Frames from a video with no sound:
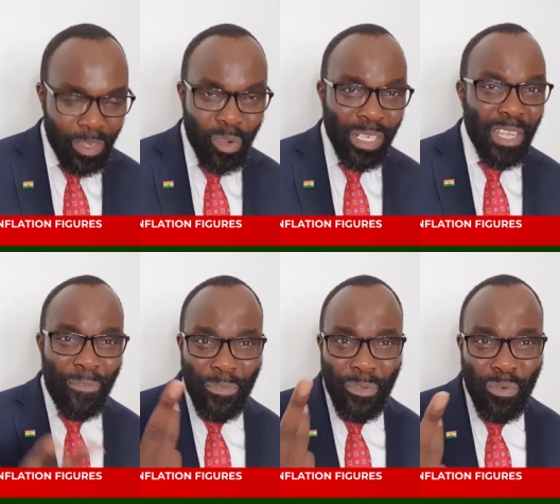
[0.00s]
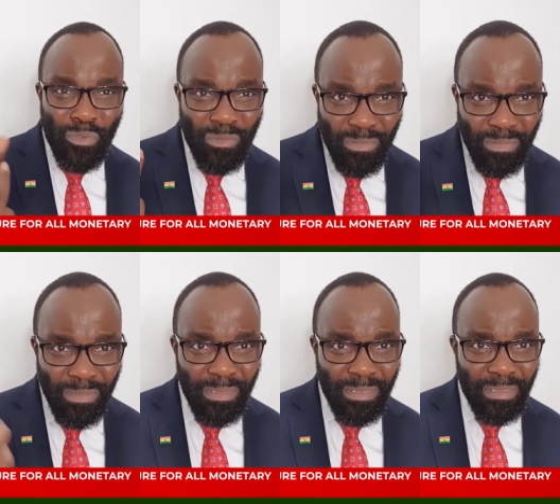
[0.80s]
Only a few,
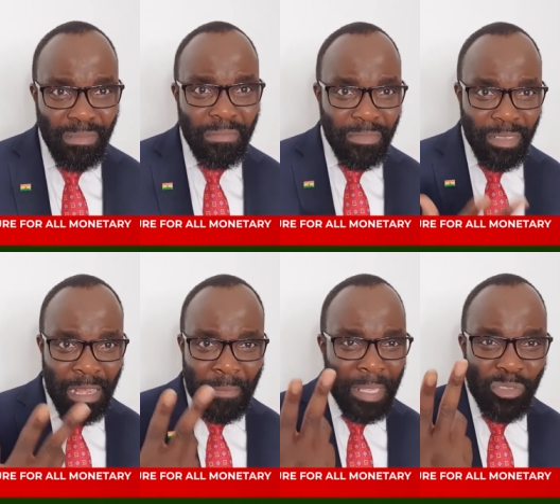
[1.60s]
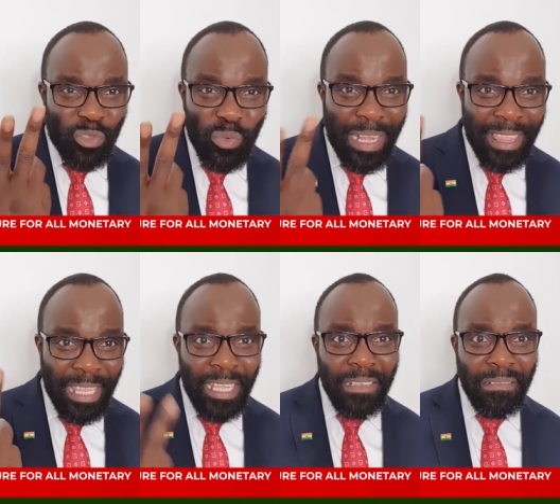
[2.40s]
I mean two, I
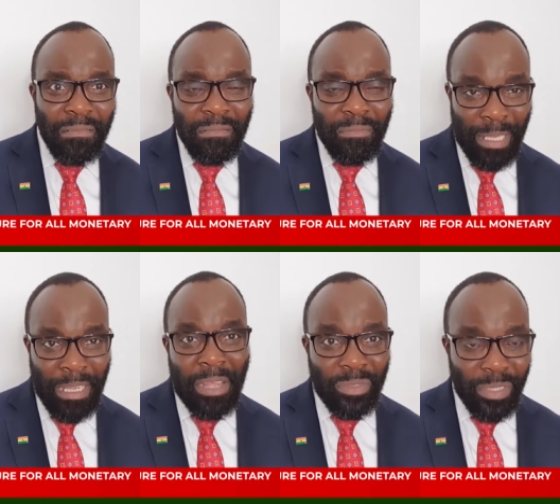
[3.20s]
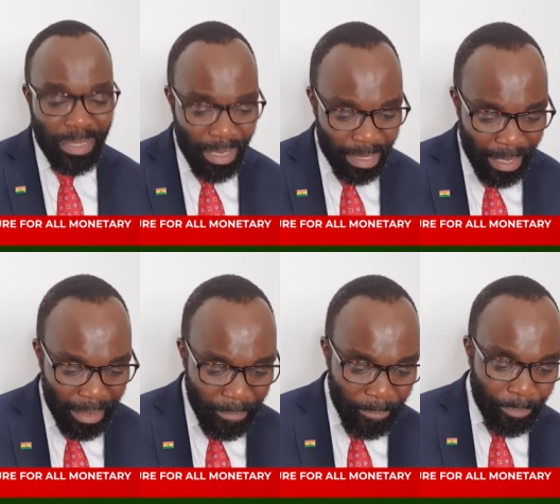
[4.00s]
think, big countries, I
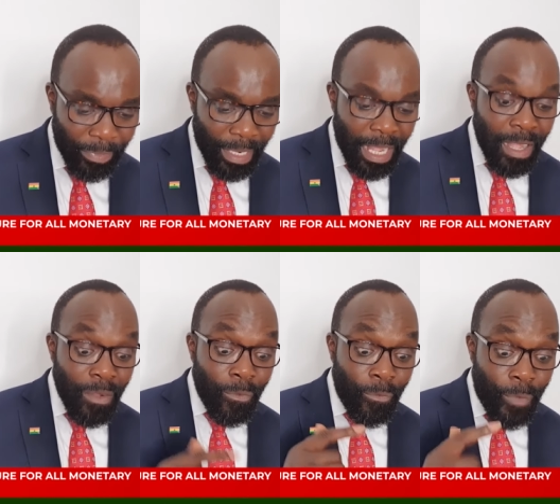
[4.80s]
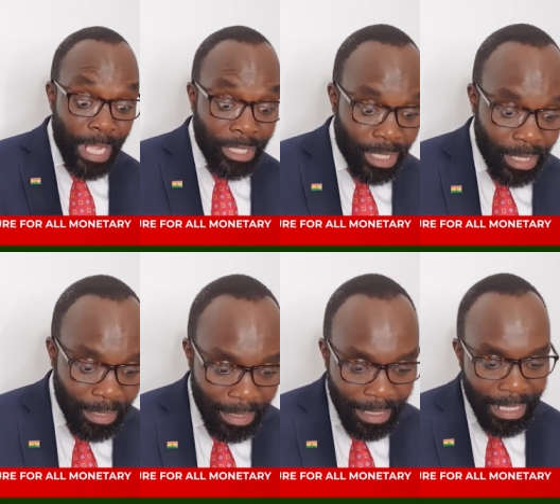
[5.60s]
think. First,
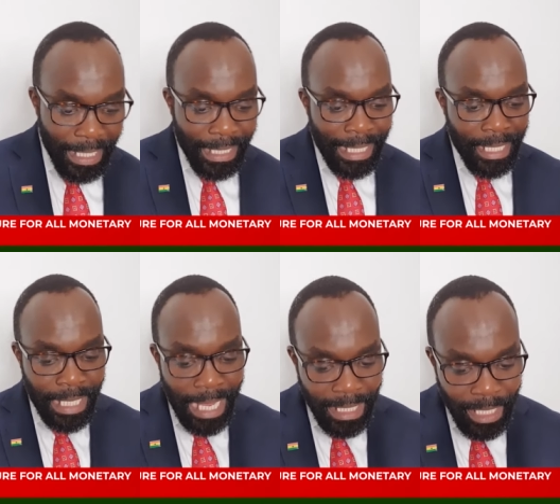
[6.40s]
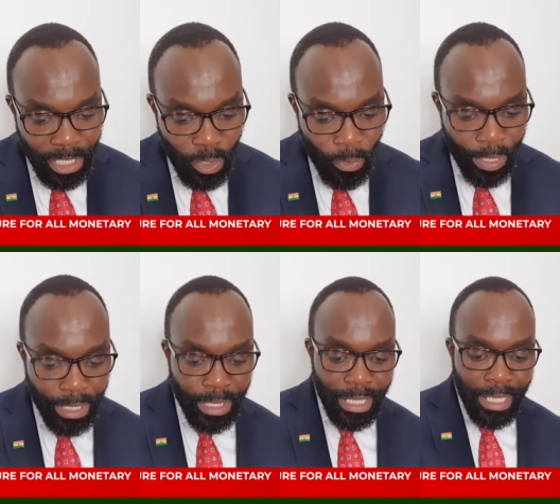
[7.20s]
the success
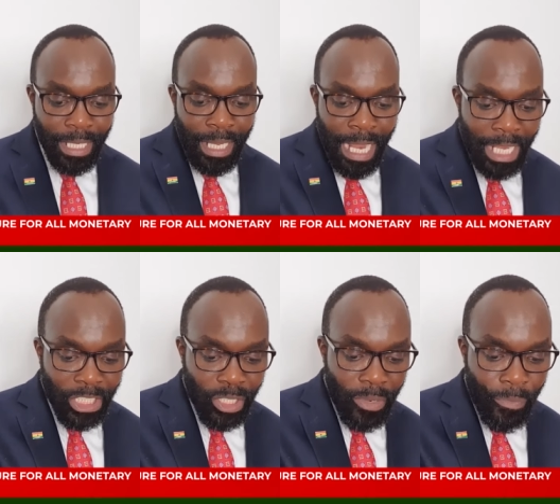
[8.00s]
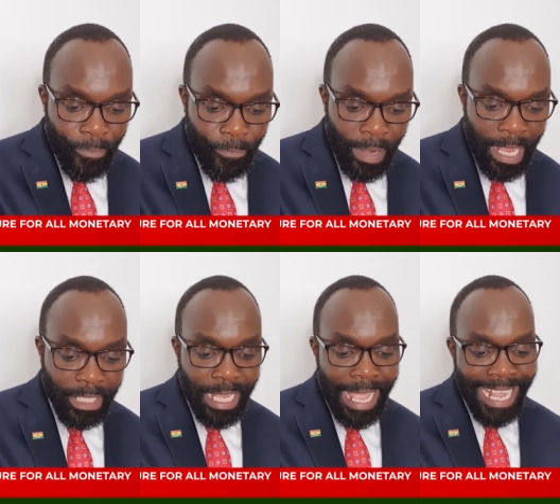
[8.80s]
stories largely
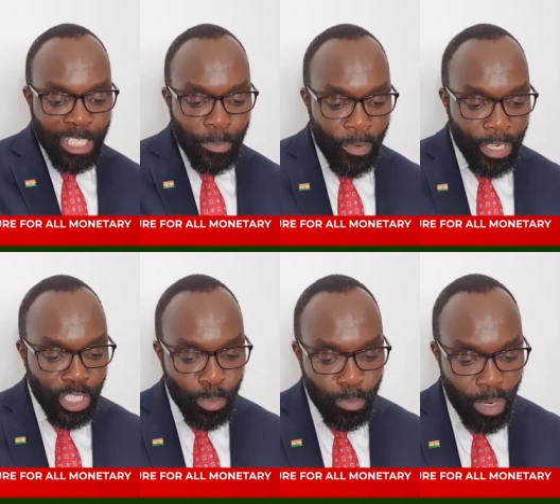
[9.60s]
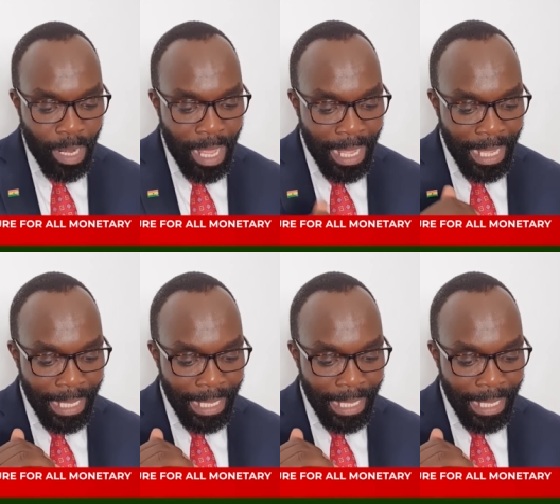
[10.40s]
reflect experience smaller